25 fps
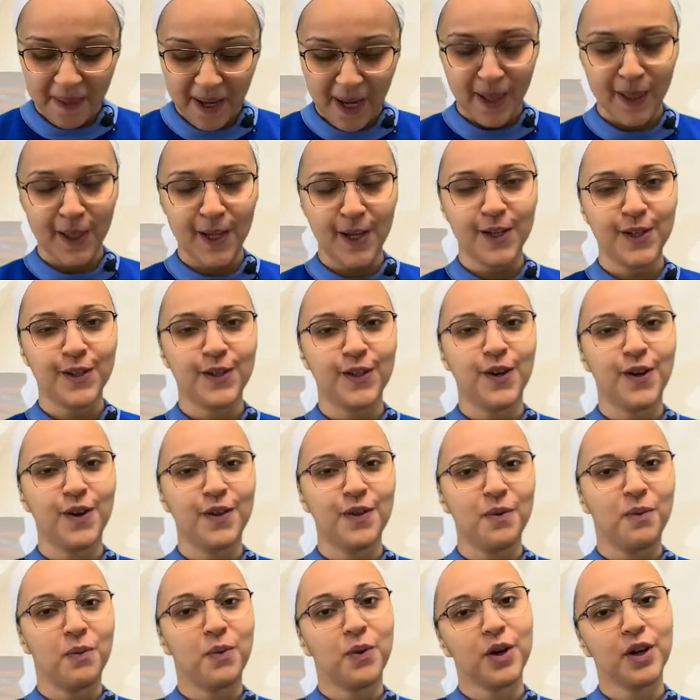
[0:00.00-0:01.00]
Let's share
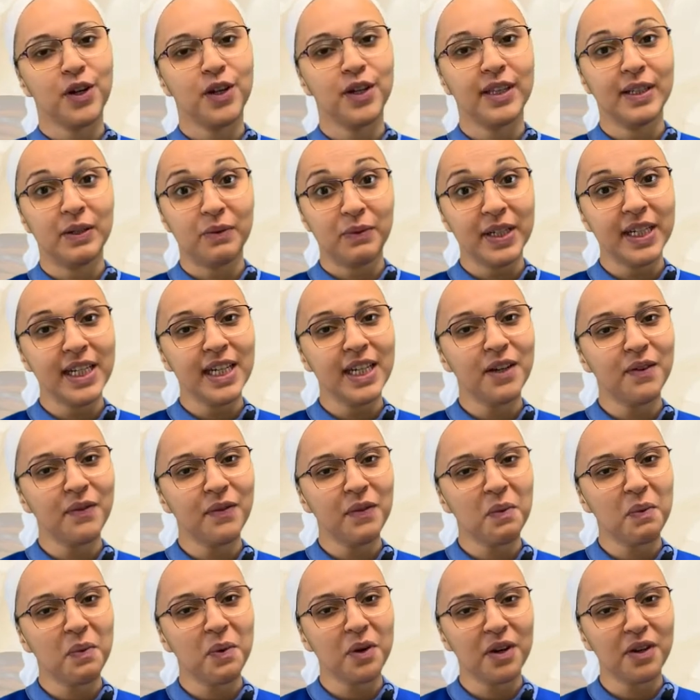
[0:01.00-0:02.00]
the word the reading of
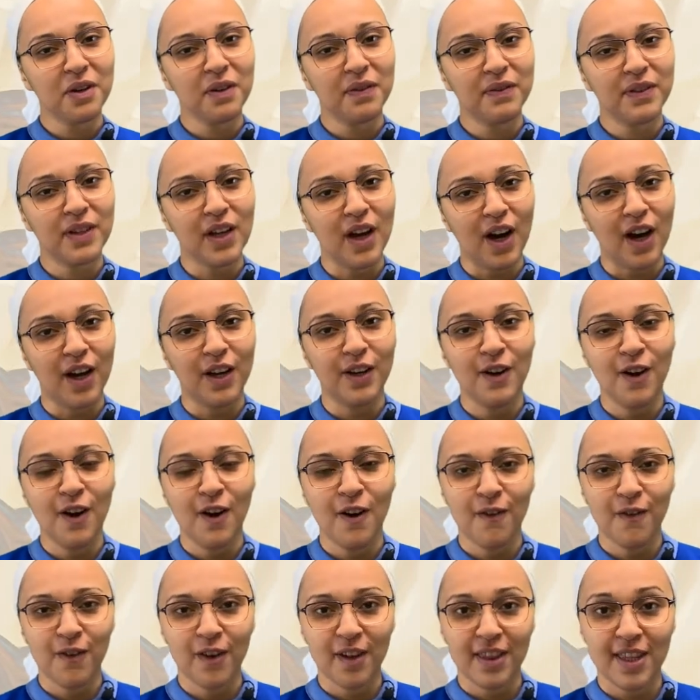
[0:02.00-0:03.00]
the word of God
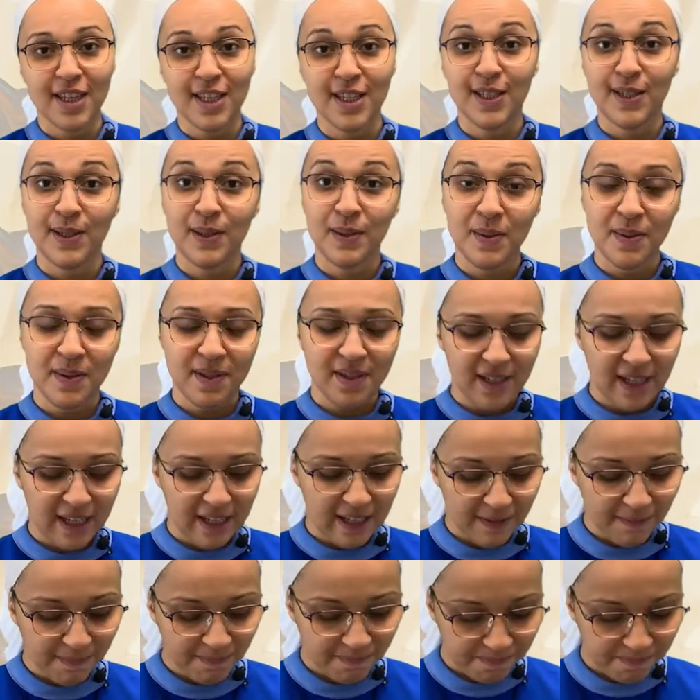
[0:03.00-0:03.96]
for this Tuesday.